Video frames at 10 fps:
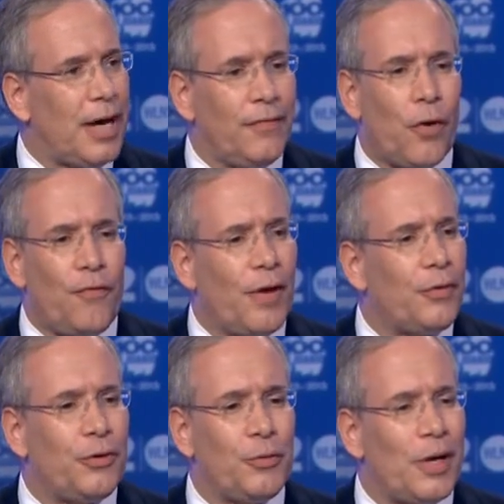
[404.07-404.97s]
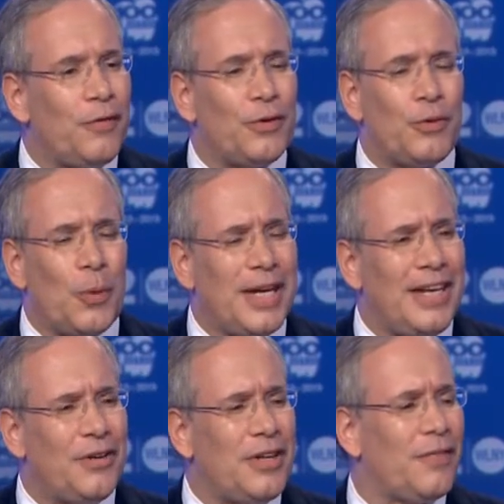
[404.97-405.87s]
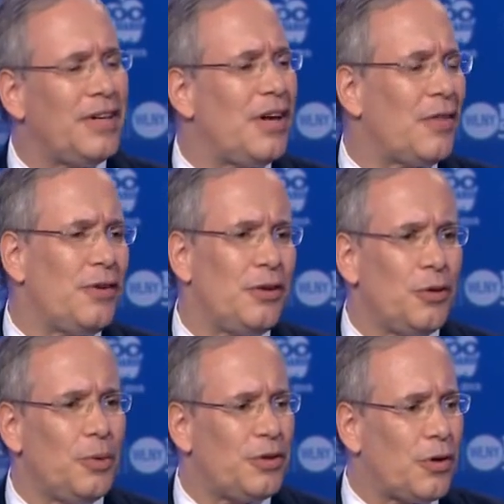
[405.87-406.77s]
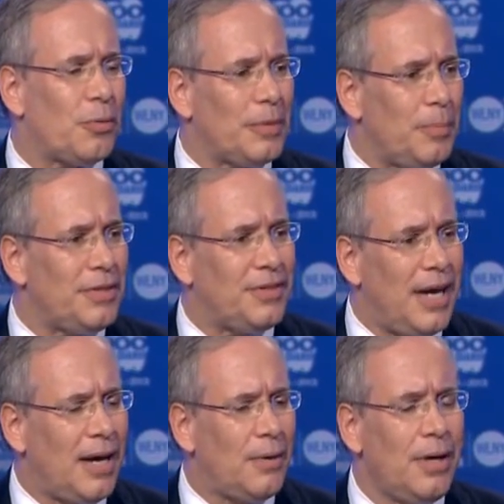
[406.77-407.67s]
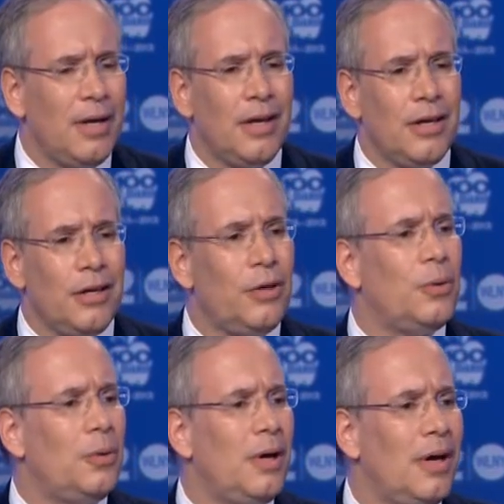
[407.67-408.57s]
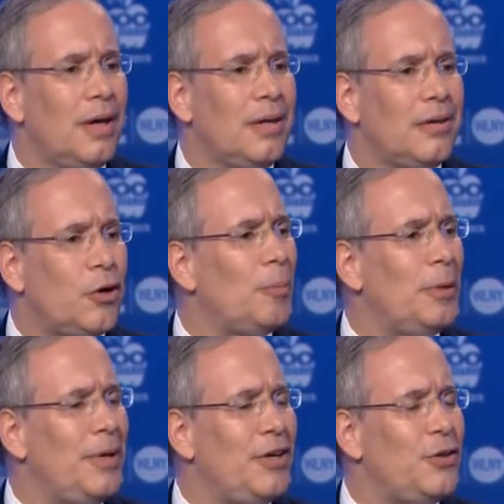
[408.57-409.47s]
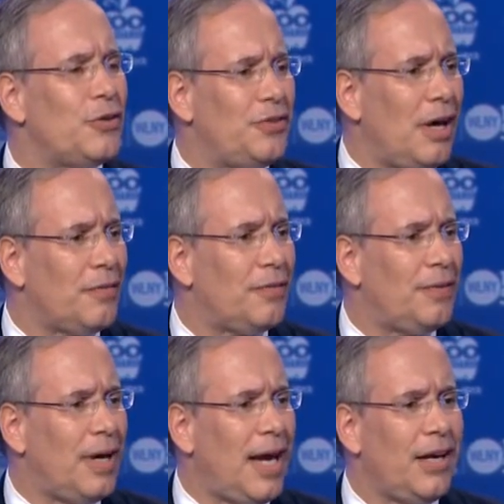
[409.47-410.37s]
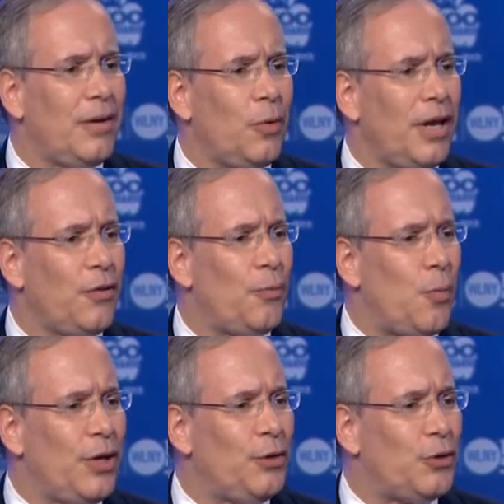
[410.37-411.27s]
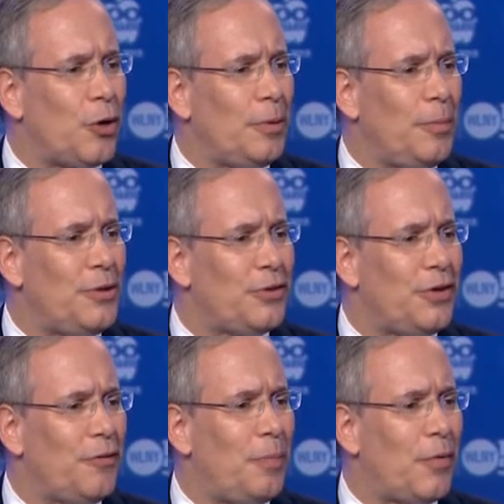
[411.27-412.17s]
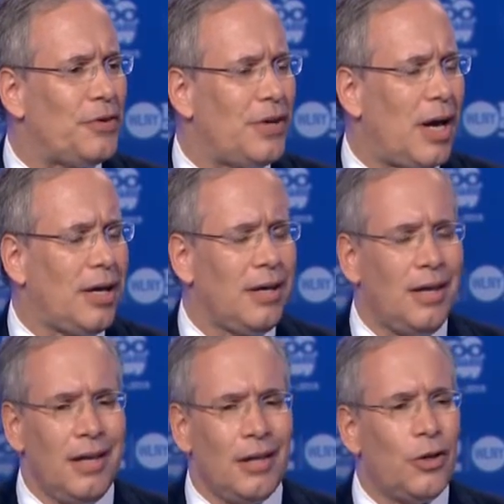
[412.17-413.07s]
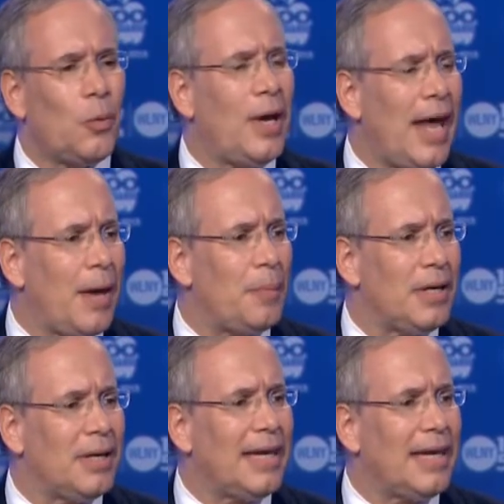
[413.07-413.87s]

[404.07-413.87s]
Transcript: I've felt this way for 20 years, having nothing to do with term limits now. You term limited yourself. And when you term limit yourself by resigning, look what happened.